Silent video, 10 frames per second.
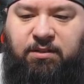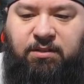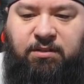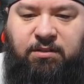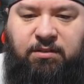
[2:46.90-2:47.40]

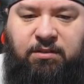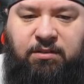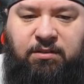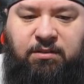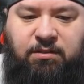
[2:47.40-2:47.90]

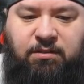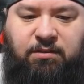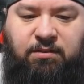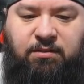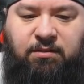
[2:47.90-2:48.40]

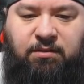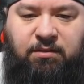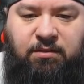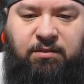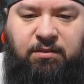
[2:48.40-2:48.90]

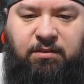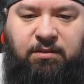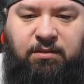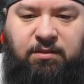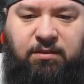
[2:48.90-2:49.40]

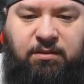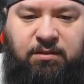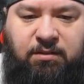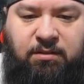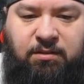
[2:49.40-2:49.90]

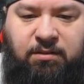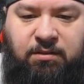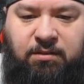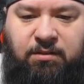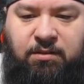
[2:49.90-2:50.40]

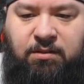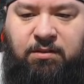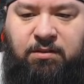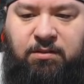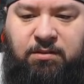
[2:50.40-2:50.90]

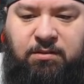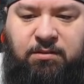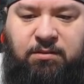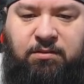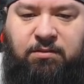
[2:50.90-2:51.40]

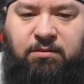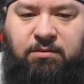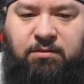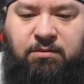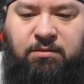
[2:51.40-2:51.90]

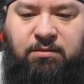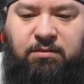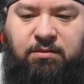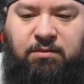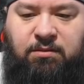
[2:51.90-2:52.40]

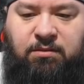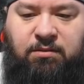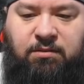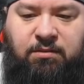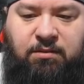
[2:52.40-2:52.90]

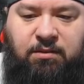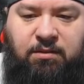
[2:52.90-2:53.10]
[no speech]